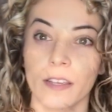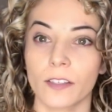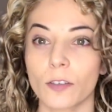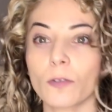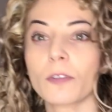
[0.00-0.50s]

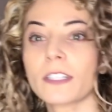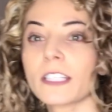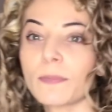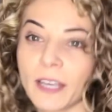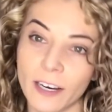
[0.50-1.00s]
So this
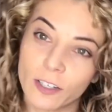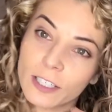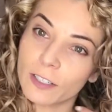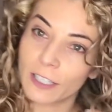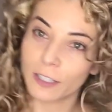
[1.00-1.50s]
is my hair
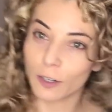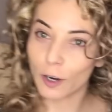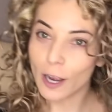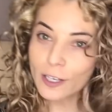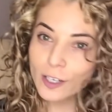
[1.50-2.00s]
still in the
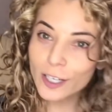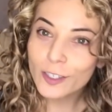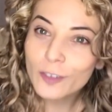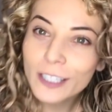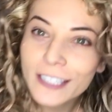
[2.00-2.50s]
crunch. As
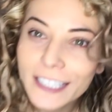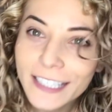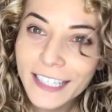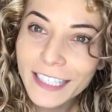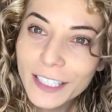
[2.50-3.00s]
you can see,
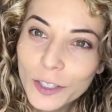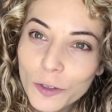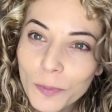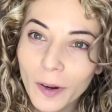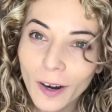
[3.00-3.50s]
it's like
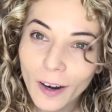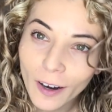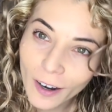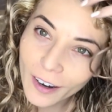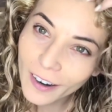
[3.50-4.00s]

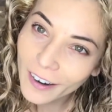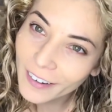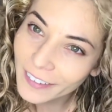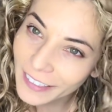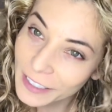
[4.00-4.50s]
super
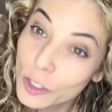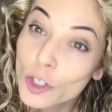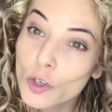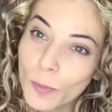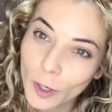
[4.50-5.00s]

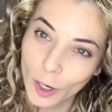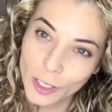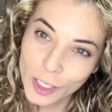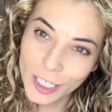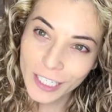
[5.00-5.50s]

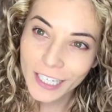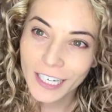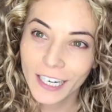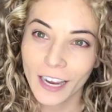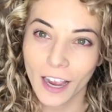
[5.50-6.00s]
crunchy.
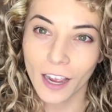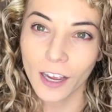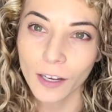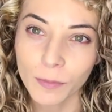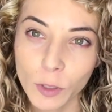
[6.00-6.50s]

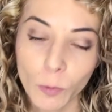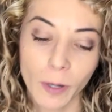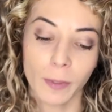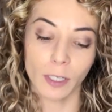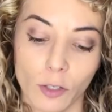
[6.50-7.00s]
So what
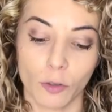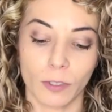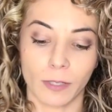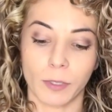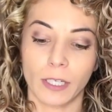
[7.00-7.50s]
I'm do
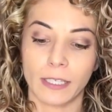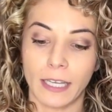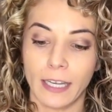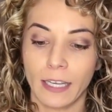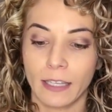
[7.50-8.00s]
is I'm gonna
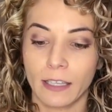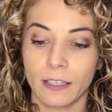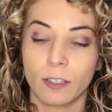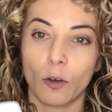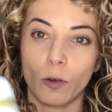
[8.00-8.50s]
take
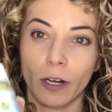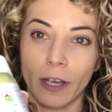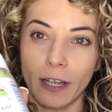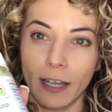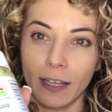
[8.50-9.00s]
this
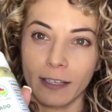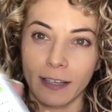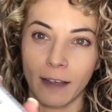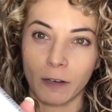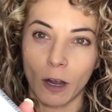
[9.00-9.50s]
coconut and
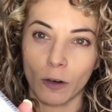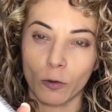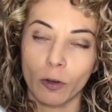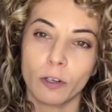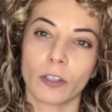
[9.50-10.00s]
avocado
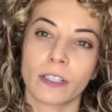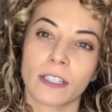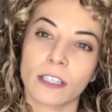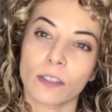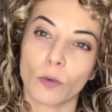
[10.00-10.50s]
oil. It's
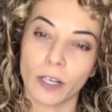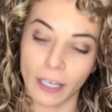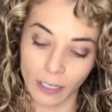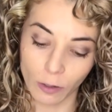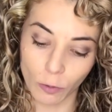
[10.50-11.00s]
this
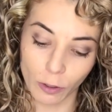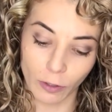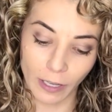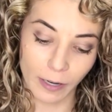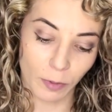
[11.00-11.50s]
organic oil
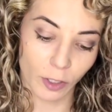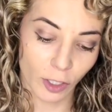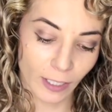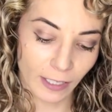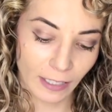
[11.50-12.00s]
that I
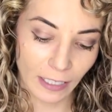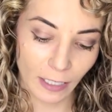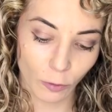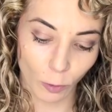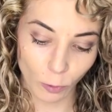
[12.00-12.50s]
purchased at
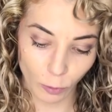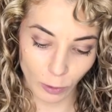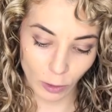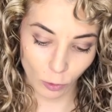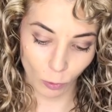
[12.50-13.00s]
the grocery
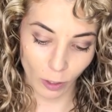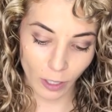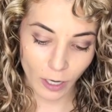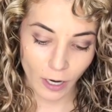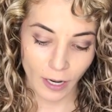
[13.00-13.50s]

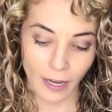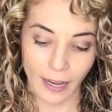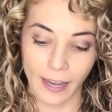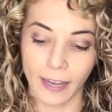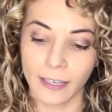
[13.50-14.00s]
store.
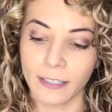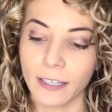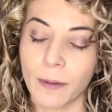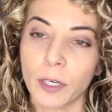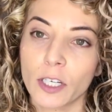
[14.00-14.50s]
And
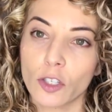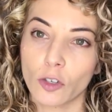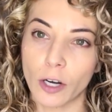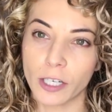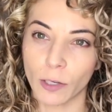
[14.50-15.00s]
I'm gonna
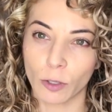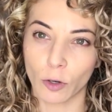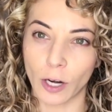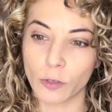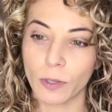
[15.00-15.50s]
scrunch out the
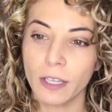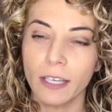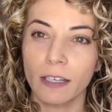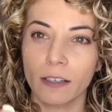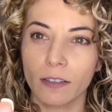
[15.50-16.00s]
crunch with
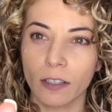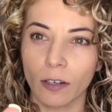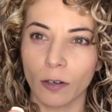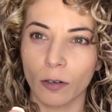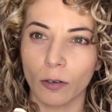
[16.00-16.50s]
it.
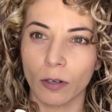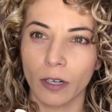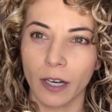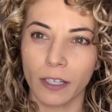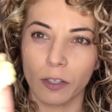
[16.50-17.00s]
So
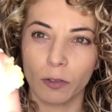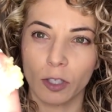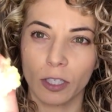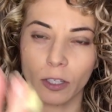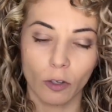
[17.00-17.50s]
I use
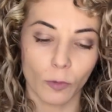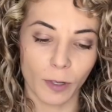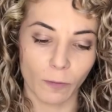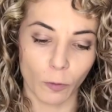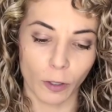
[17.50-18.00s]
just a little bit
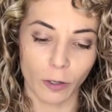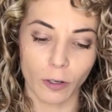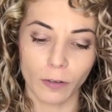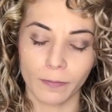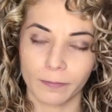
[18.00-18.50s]
of
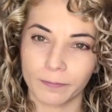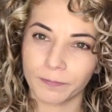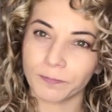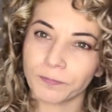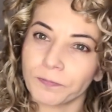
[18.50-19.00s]
oil.
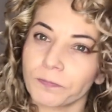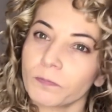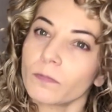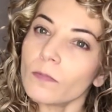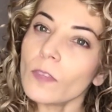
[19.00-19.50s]

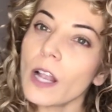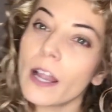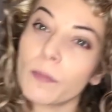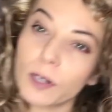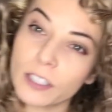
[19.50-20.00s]

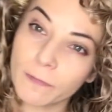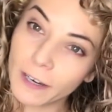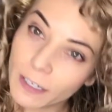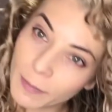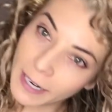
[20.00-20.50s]
I
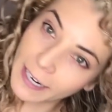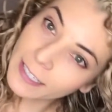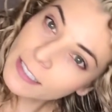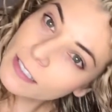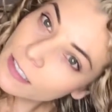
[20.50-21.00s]
emulsify it in my
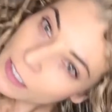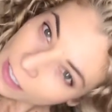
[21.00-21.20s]
hands.